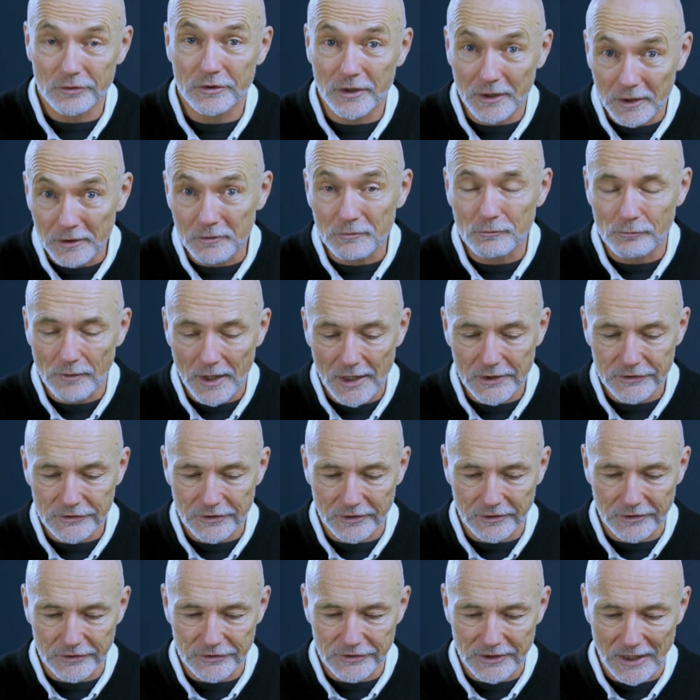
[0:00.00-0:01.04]
they could rest
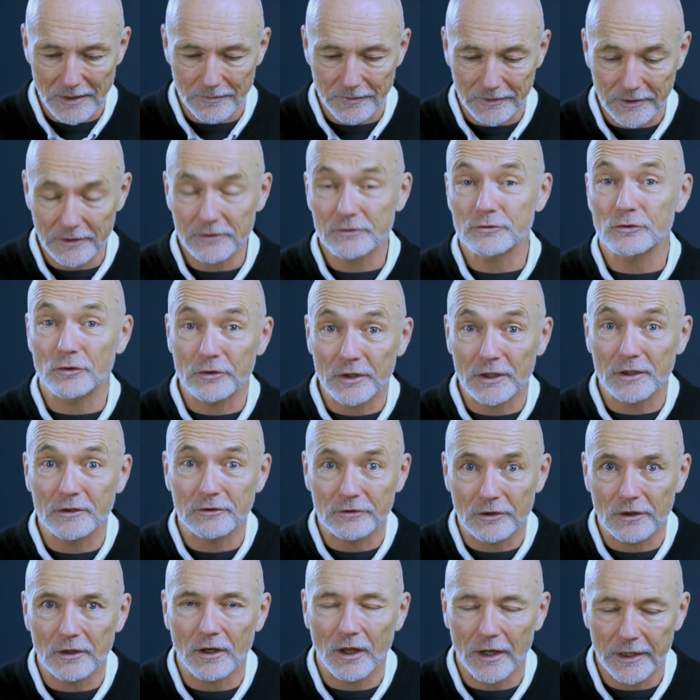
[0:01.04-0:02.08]
on the Sabbath, so they could
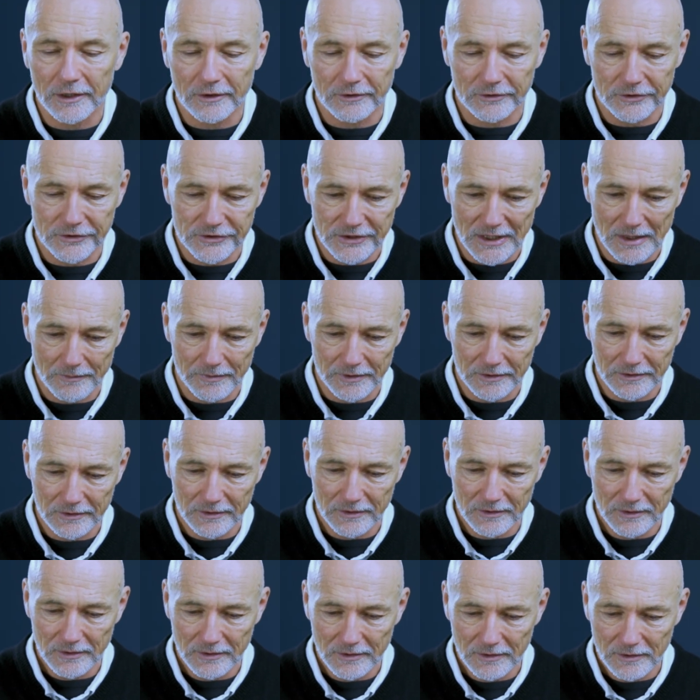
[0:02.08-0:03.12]
delight on the Sabbath.
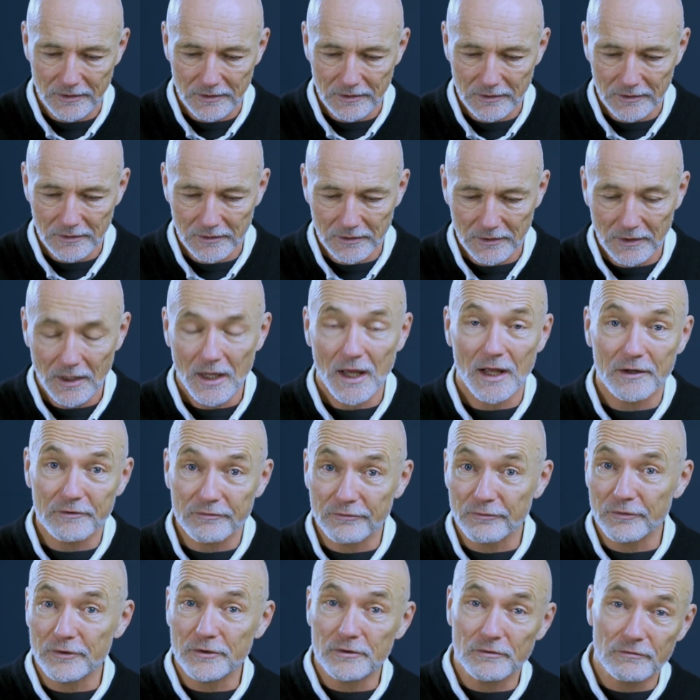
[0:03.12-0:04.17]
And
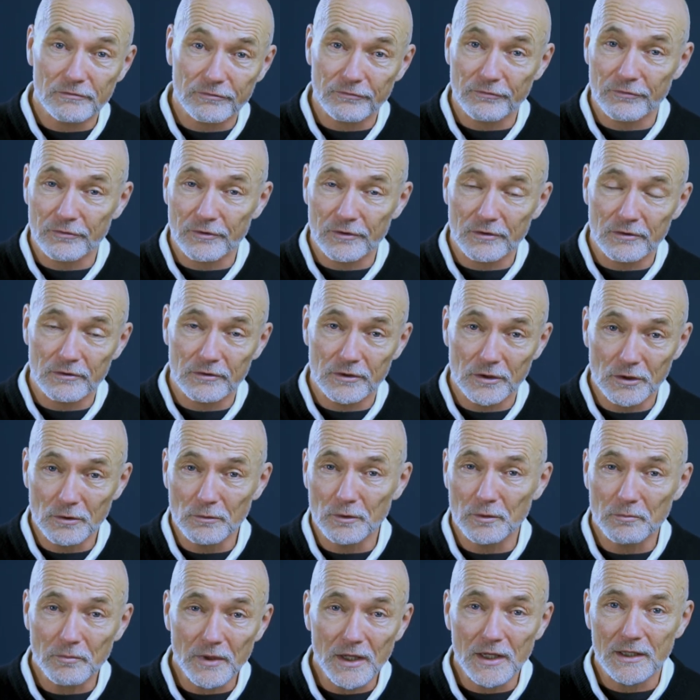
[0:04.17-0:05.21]
for you
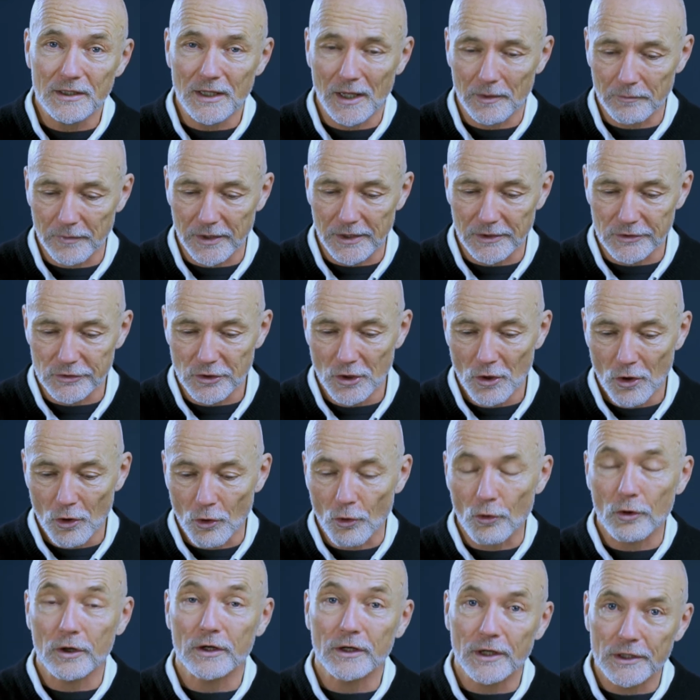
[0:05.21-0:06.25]
and me, that means
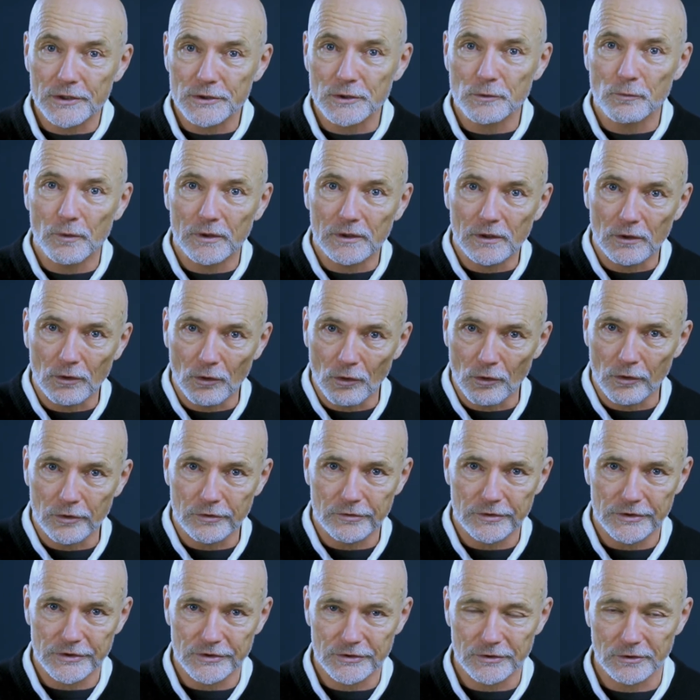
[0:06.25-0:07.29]
organizing when the
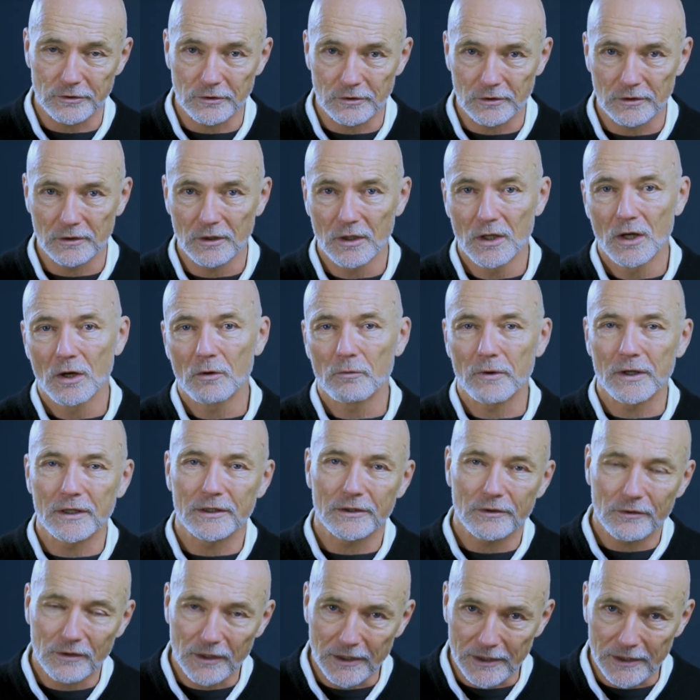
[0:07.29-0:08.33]
laundry is done, when
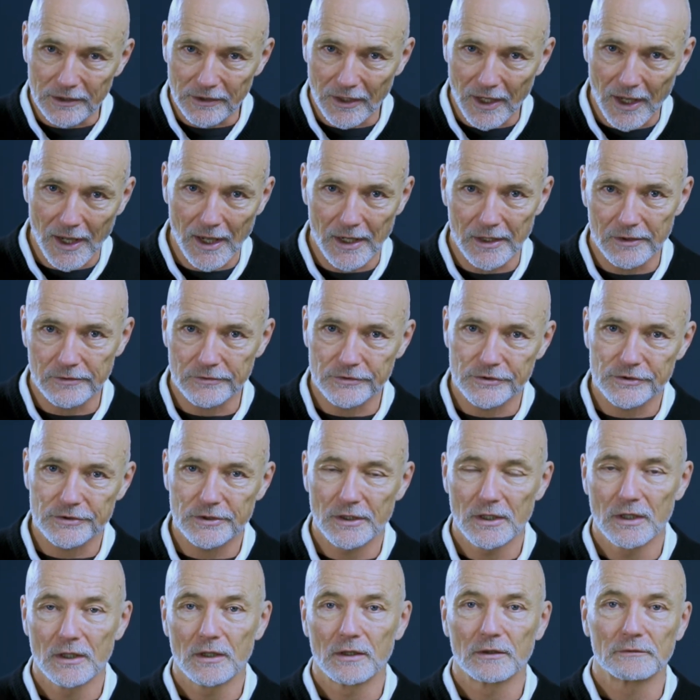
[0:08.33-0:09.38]
you clean the house,
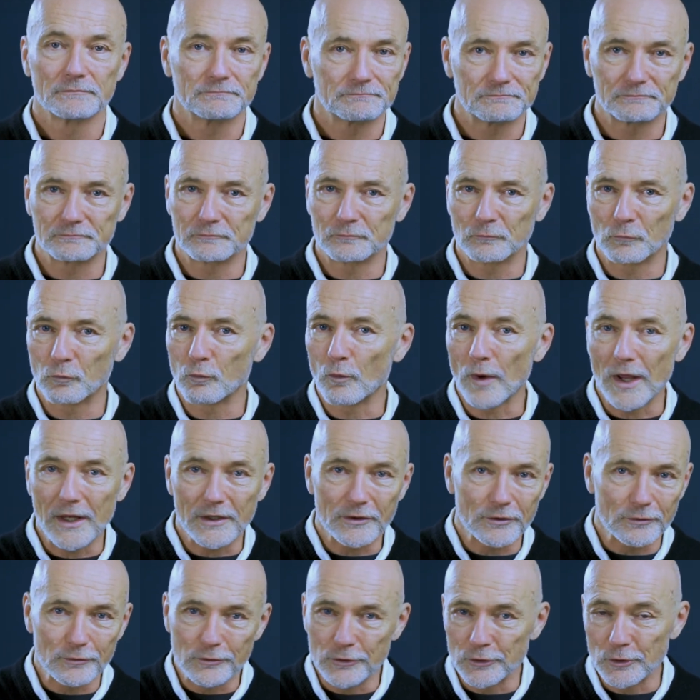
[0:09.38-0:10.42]
when
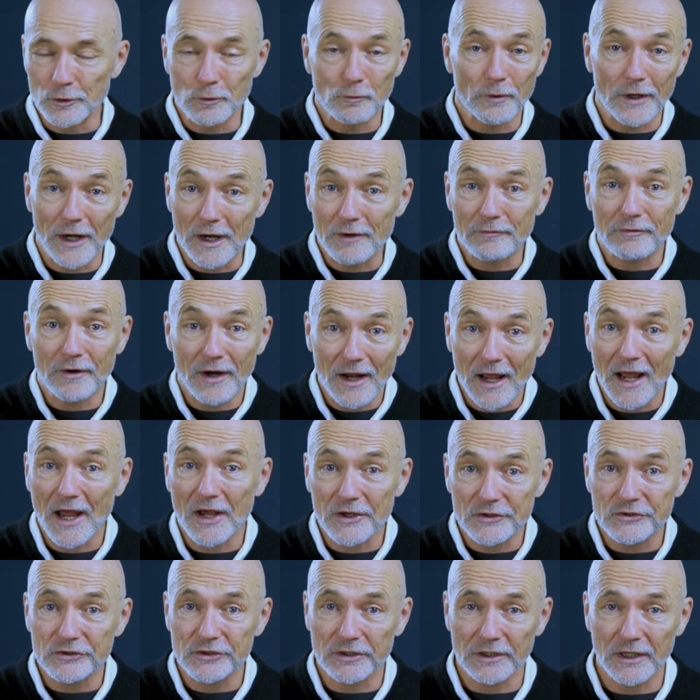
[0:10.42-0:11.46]
you do whatever
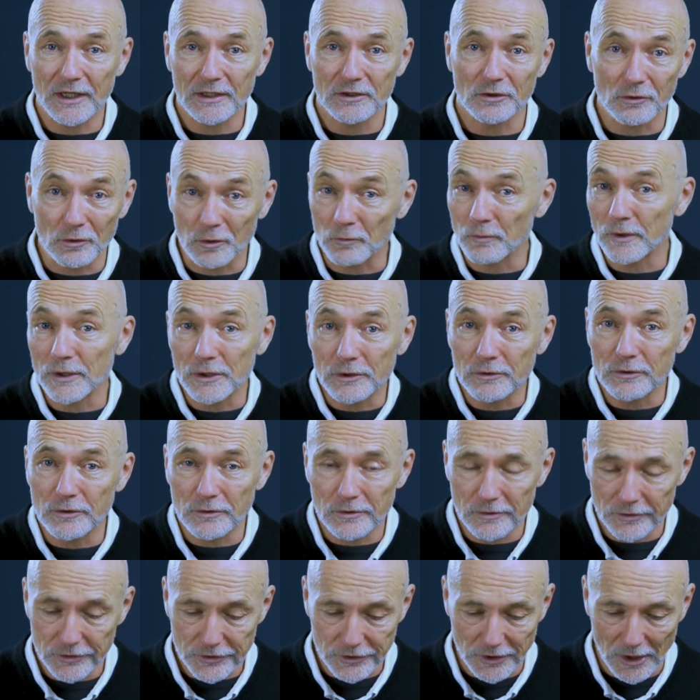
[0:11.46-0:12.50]
has to get done, when you do
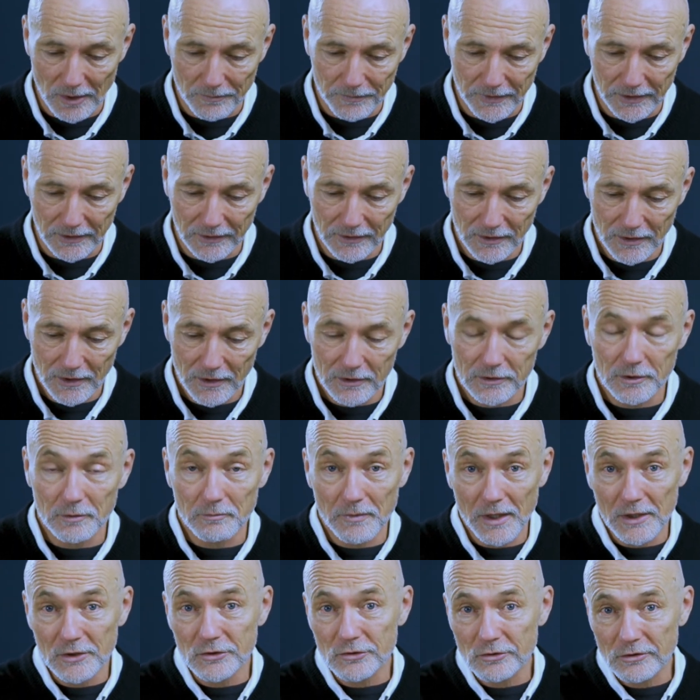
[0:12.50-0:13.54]
your shopping, to
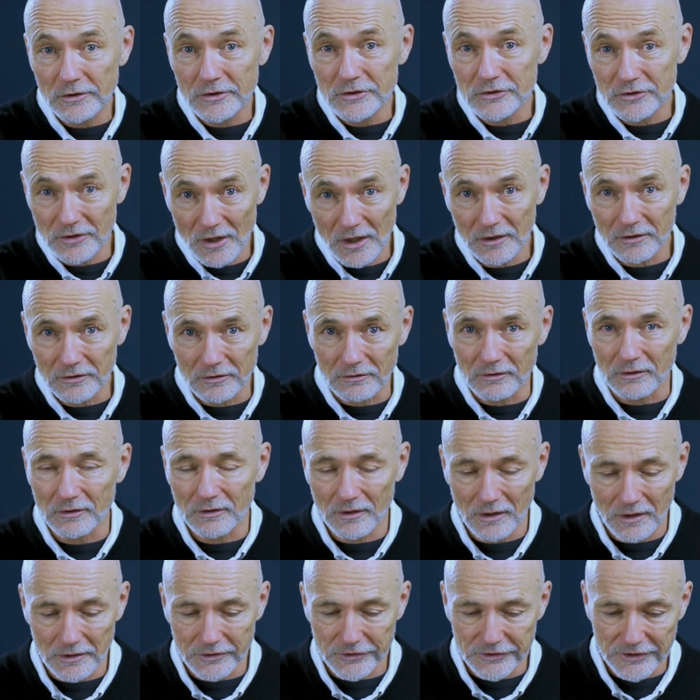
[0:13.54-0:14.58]
make sure it's not done
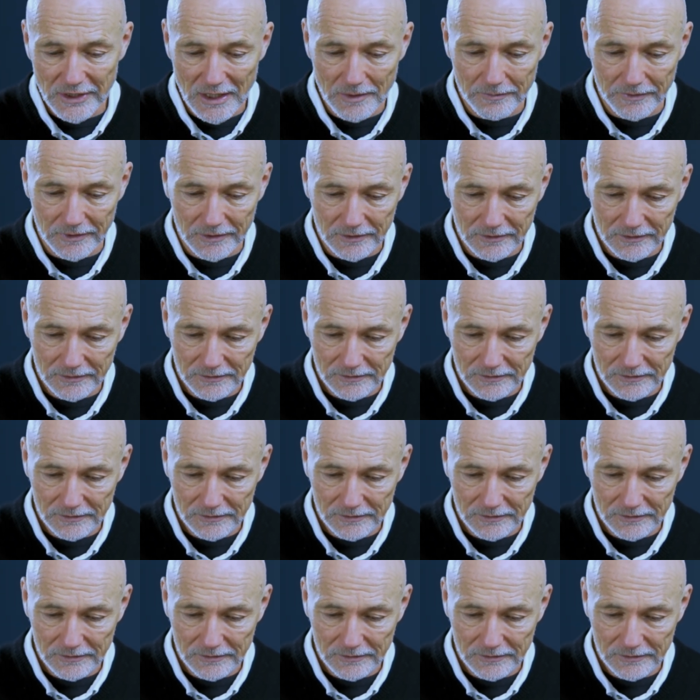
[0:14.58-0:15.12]
on Sabbath.